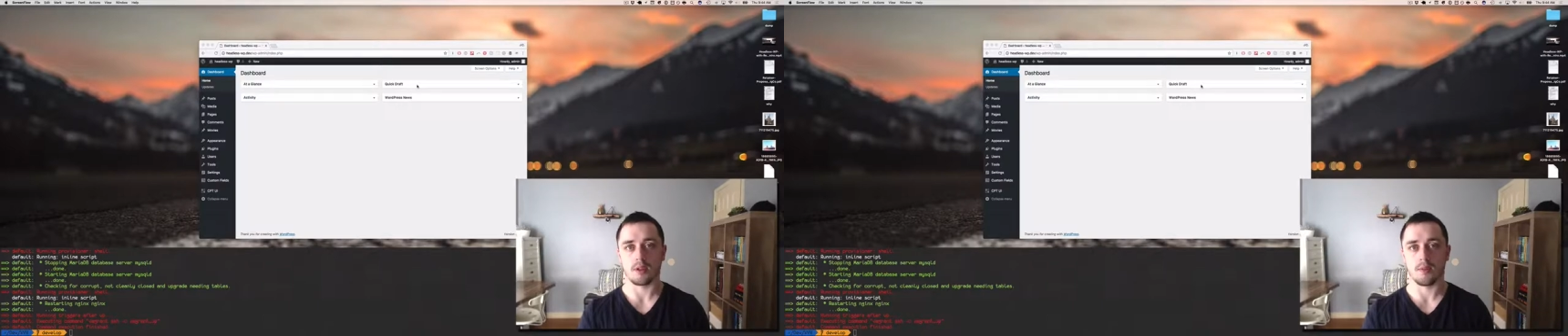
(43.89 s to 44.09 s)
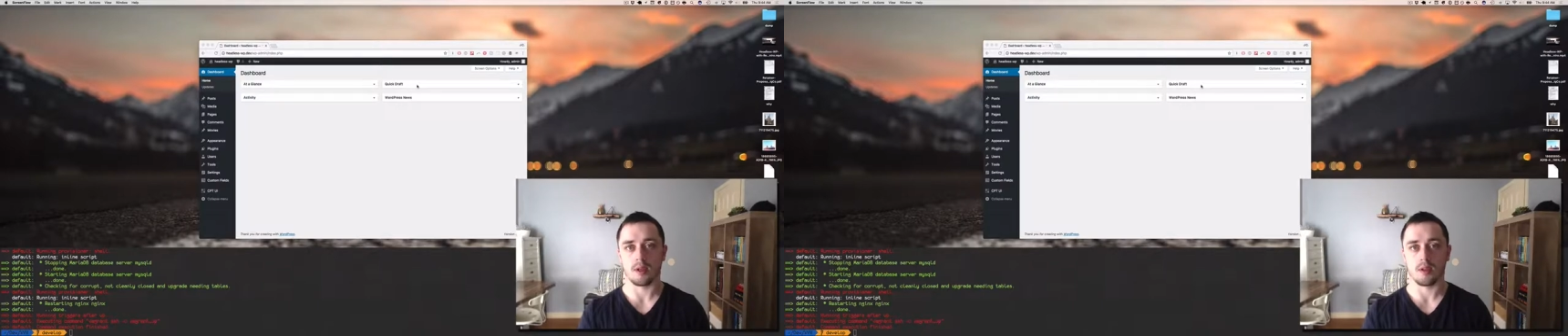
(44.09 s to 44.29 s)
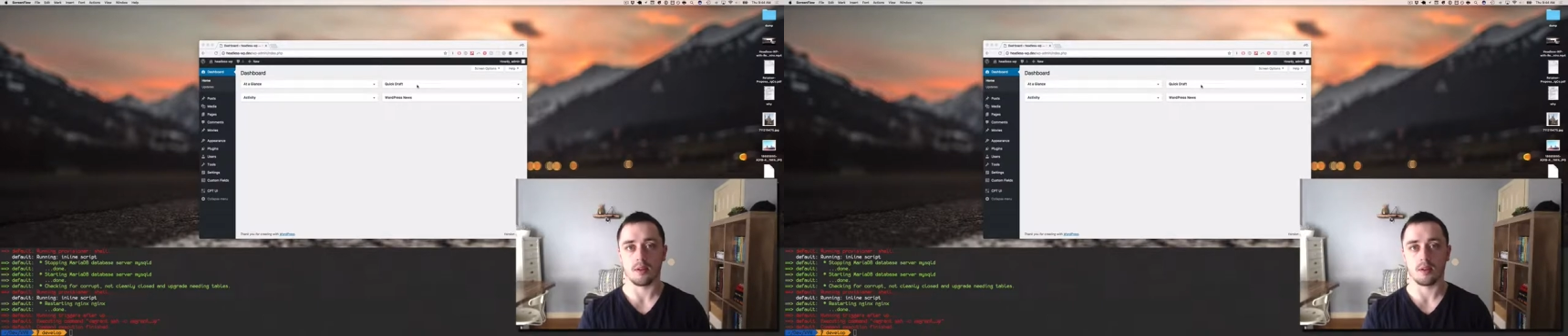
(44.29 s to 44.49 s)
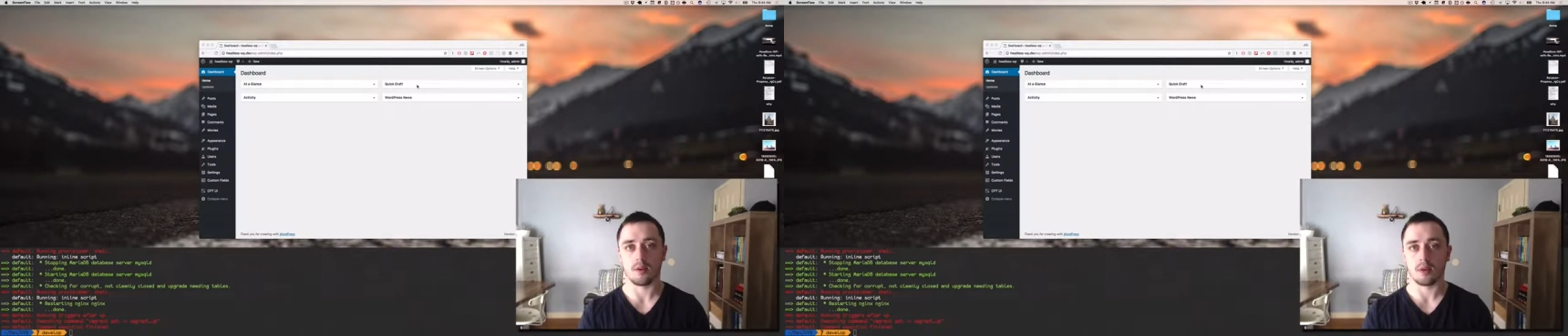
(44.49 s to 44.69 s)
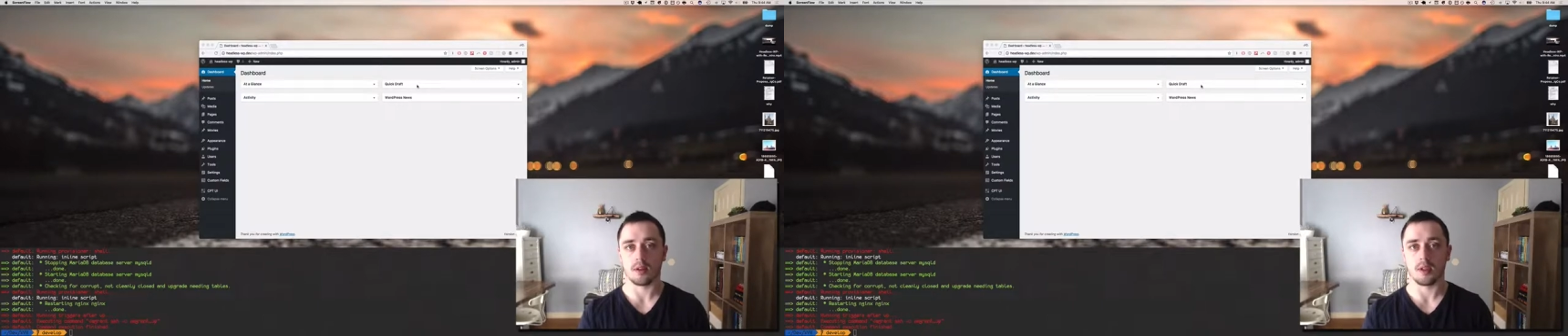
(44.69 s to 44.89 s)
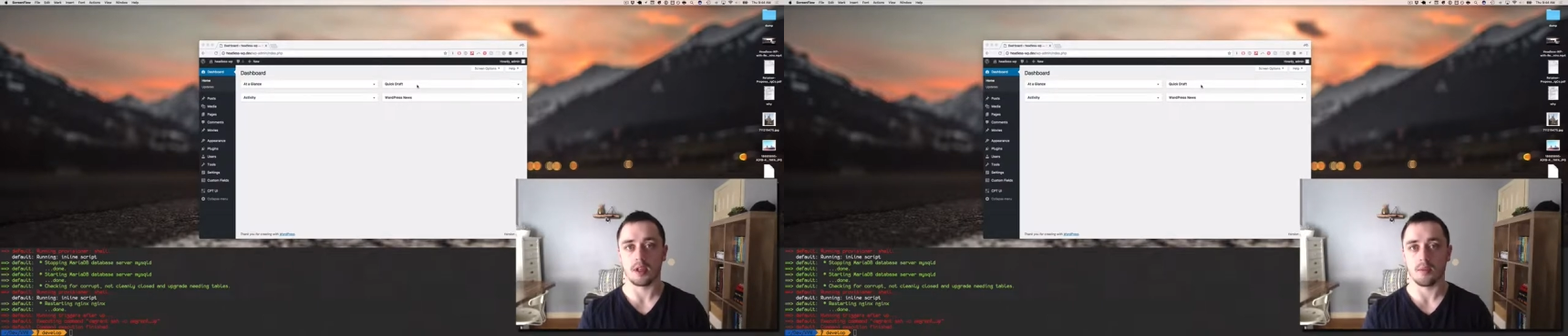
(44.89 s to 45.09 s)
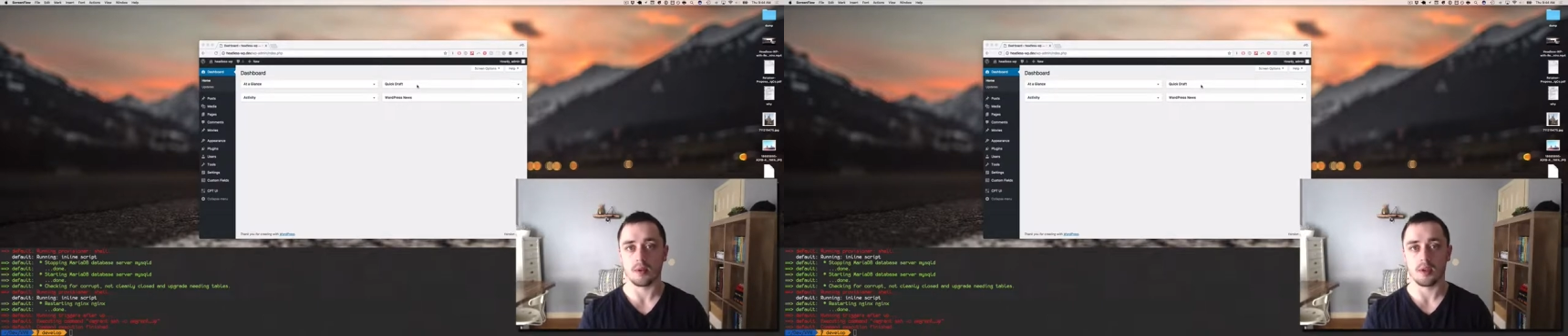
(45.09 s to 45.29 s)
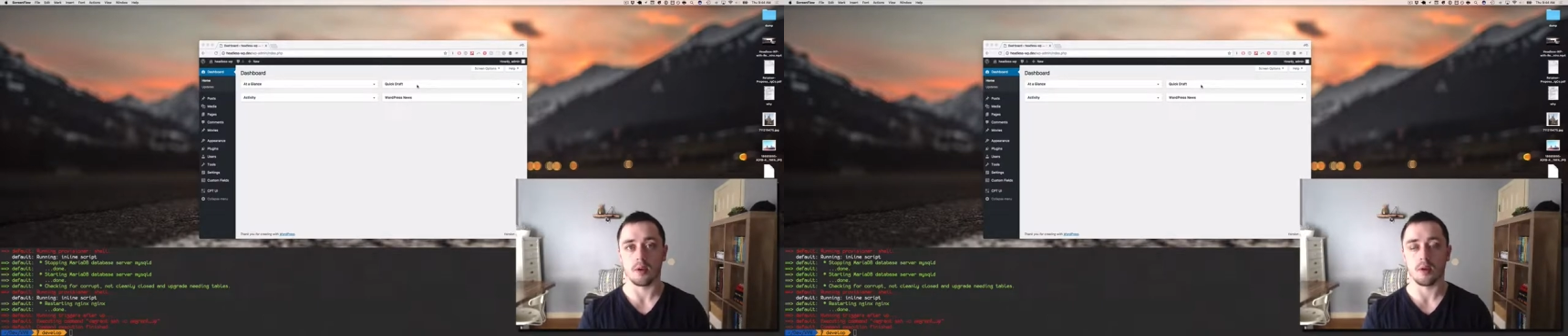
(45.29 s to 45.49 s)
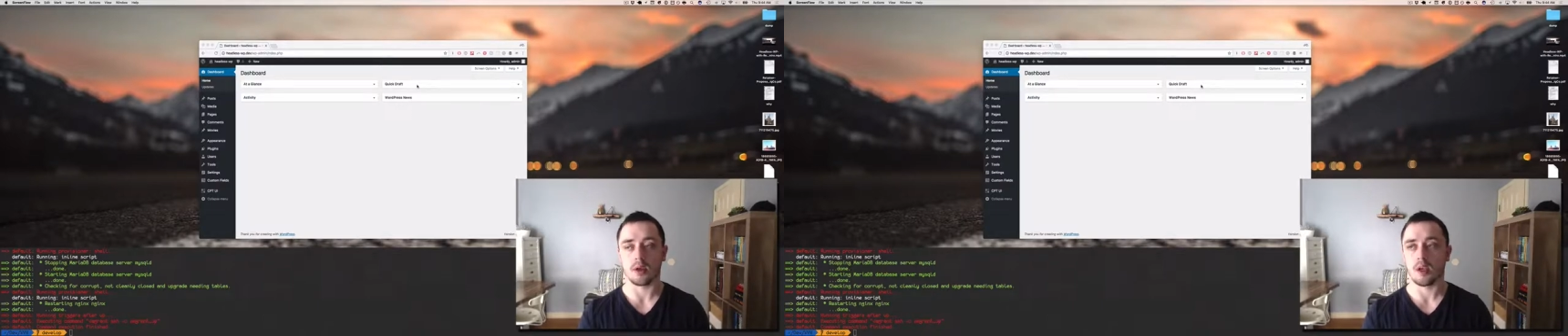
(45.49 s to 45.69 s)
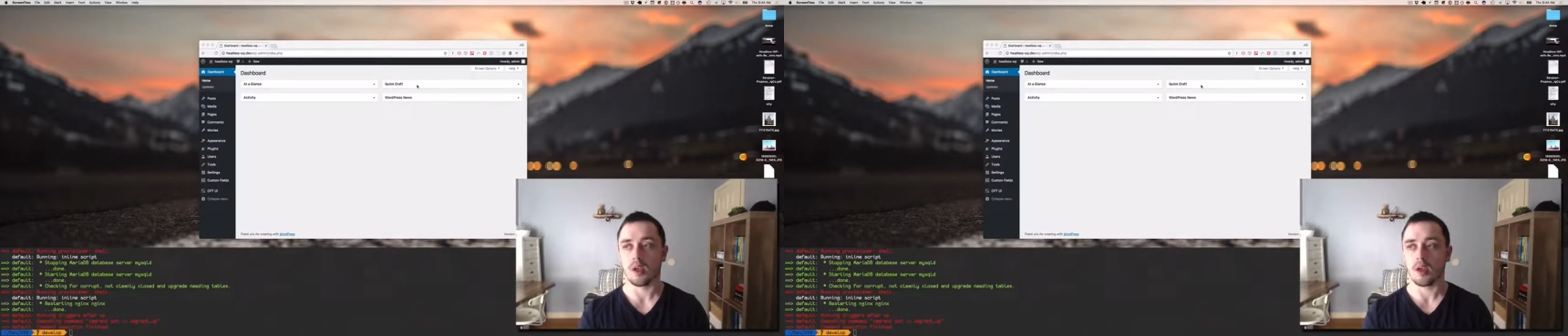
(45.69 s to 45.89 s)
something to quickly get up and
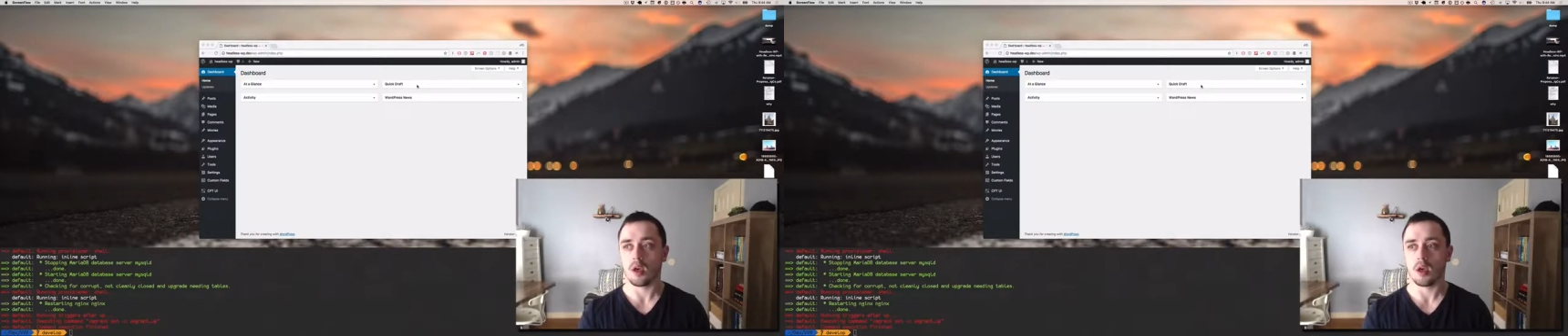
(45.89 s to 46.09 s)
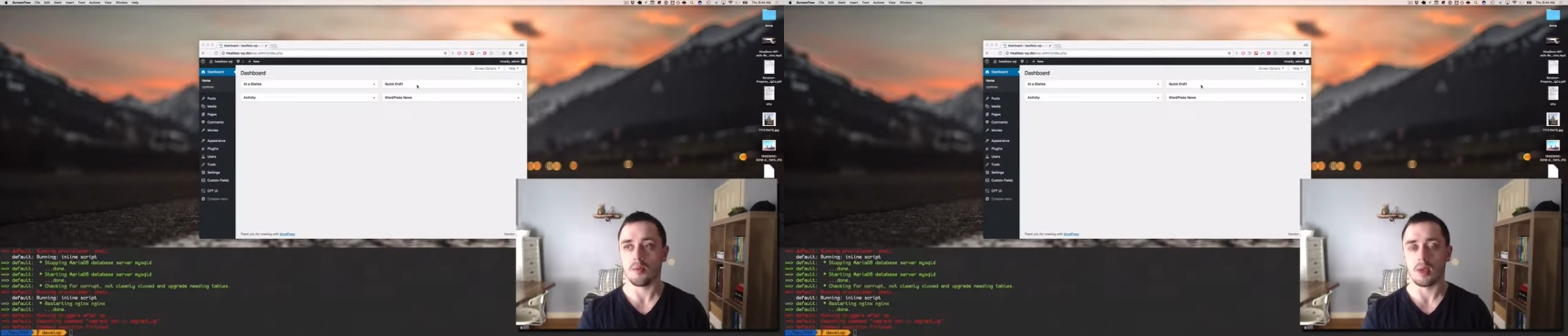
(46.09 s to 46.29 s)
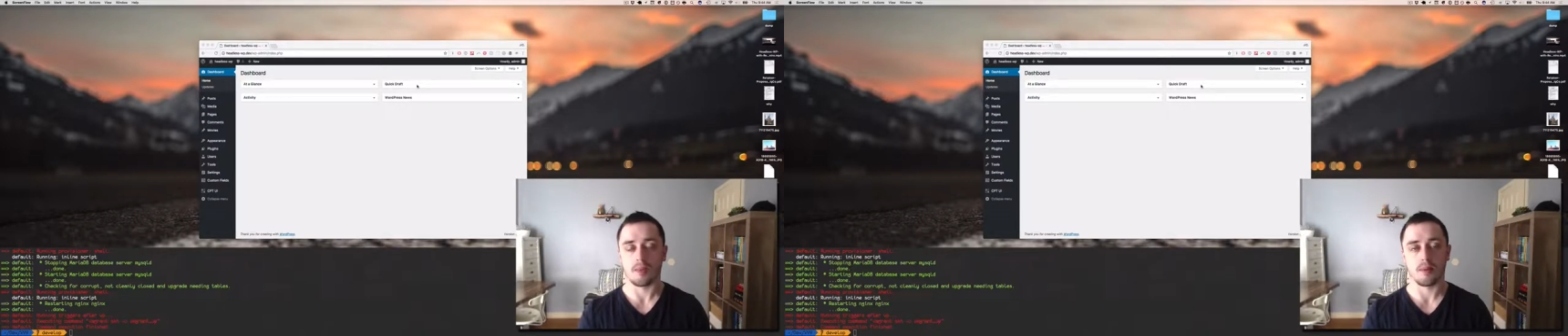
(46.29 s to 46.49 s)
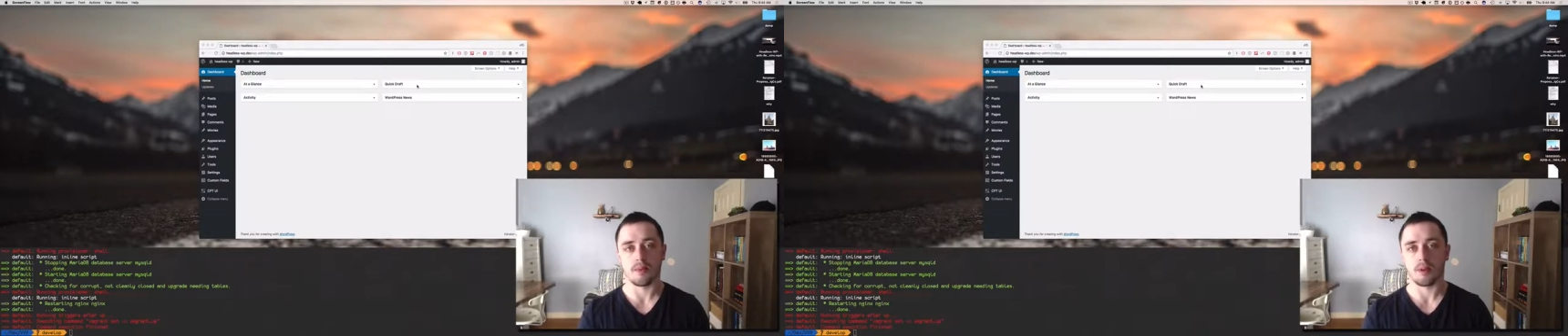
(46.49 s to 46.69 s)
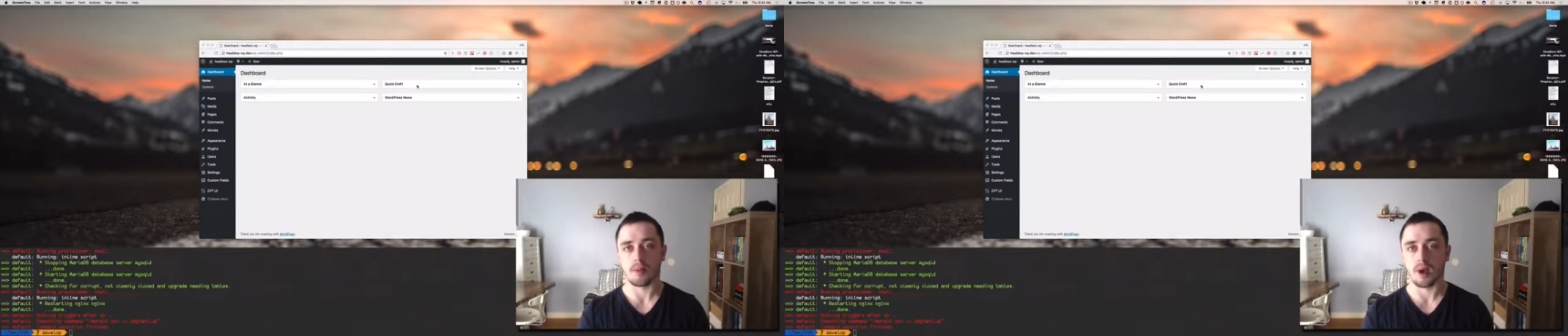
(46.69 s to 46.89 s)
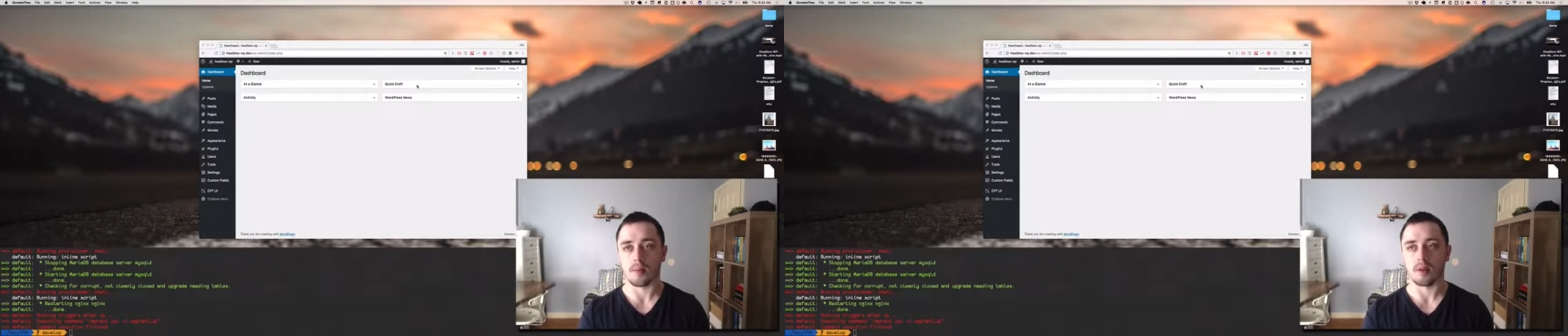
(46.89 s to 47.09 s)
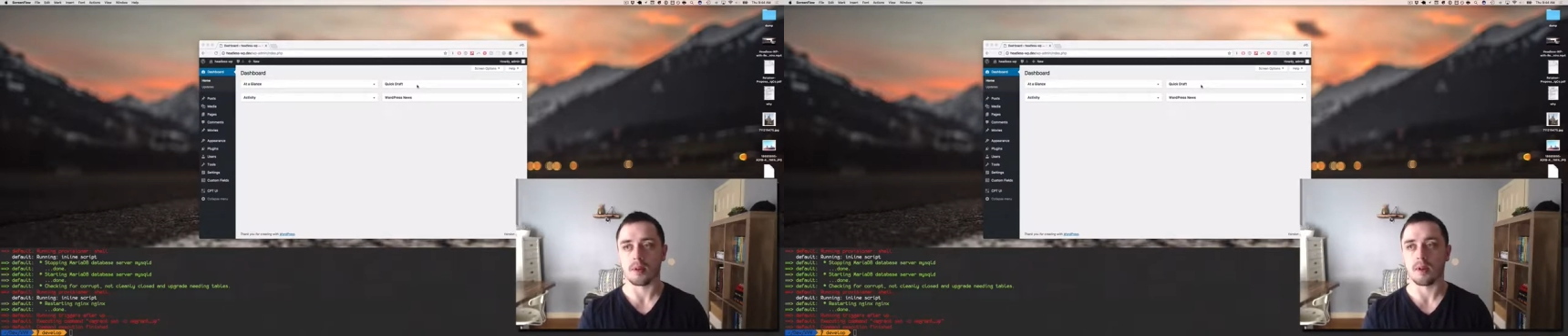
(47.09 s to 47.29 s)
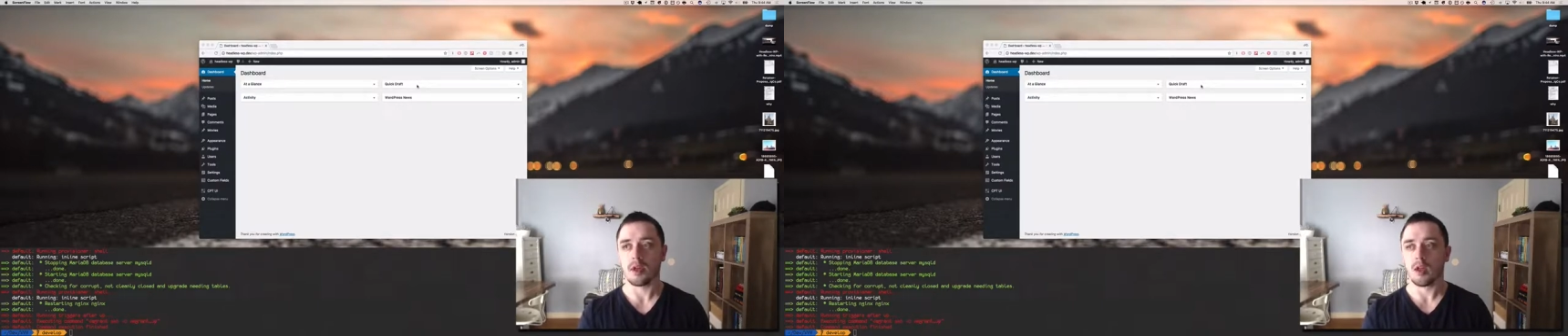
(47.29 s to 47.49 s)
going, MAMP is very popular.